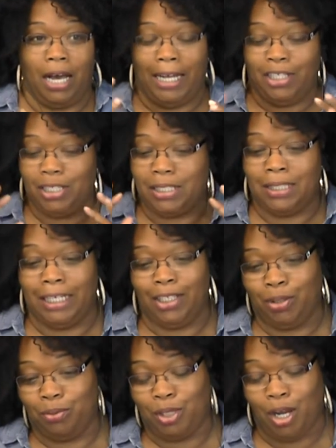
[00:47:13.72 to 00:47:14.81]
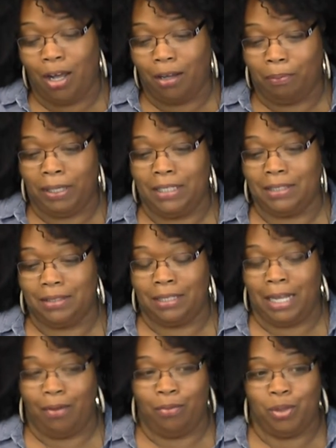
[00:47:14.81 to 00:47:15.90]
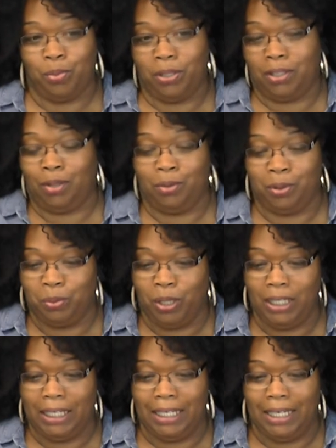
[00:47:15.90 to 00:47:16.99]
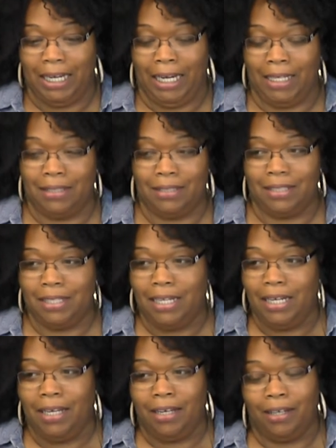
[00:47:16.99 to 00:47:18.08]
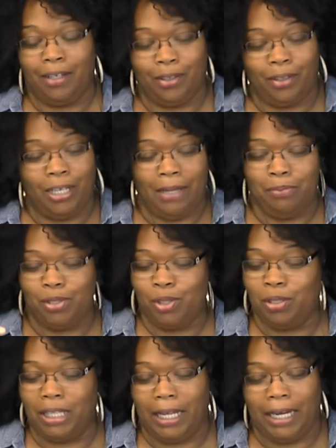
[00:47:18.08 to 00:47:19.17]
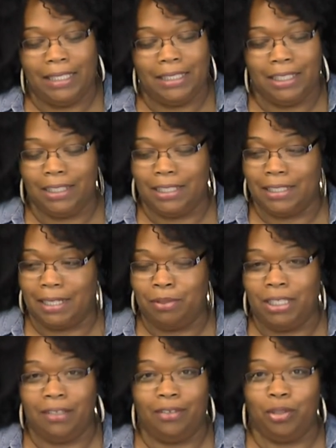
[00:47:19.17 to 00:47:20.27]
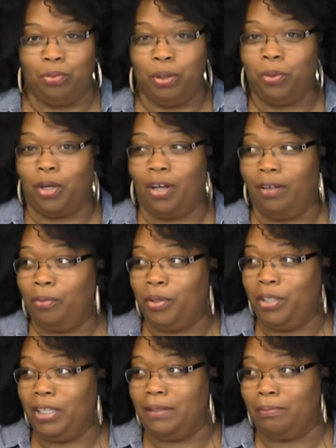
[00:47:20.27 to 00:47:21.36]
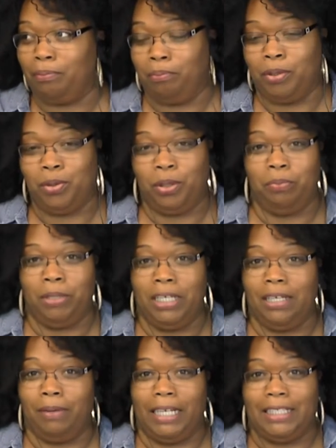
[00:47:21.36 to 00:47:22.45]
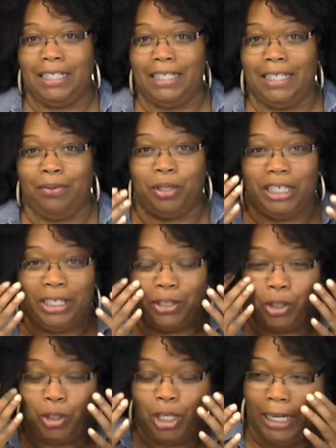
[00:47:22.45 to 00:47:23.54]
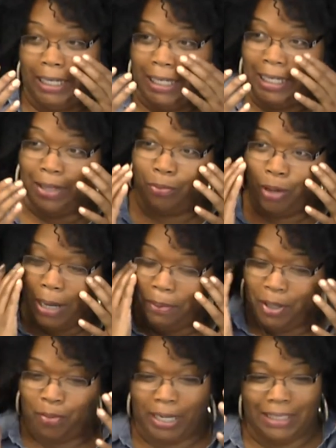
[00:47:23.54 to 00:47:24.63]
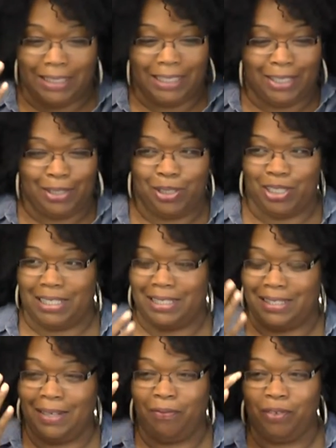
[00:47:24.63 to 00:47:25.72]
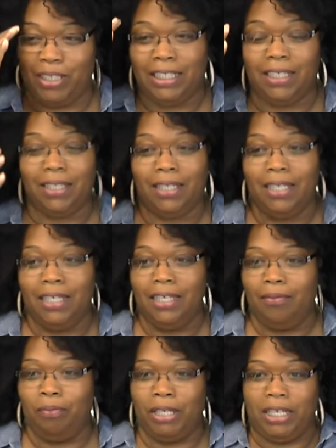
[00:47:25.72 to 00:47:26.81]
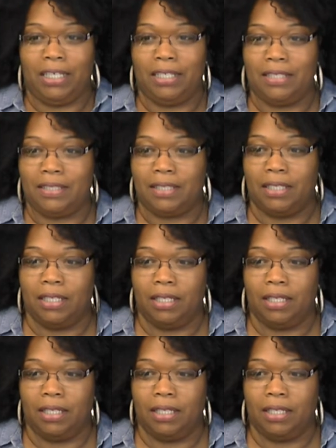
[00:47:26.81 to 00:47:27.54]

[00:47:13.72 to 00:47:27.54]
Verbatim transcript: I just let you talk because that was what the Lord wanted. And girl, I'm so glad I did because I'm telling you, we were all we're between me and my TD, we're here crying and wiping away tears and sniffling because